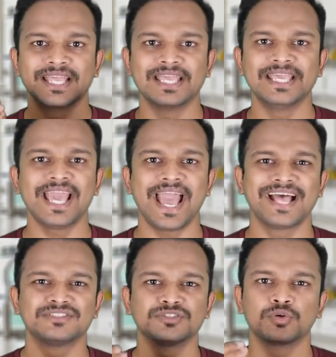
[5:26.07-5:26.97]
ghee
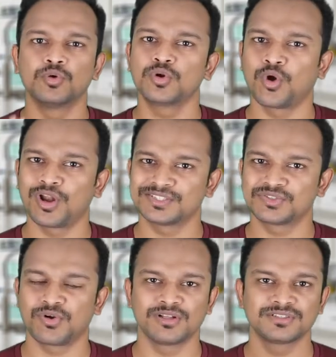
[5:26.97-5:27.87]
has good
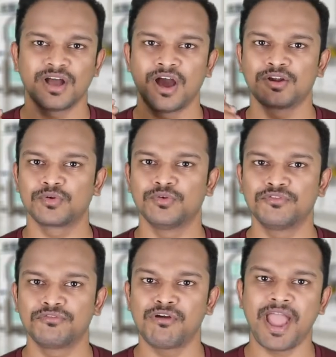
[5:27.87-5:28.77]
cholesterols or good
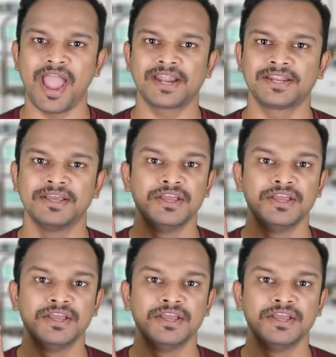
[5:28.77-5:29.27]
fat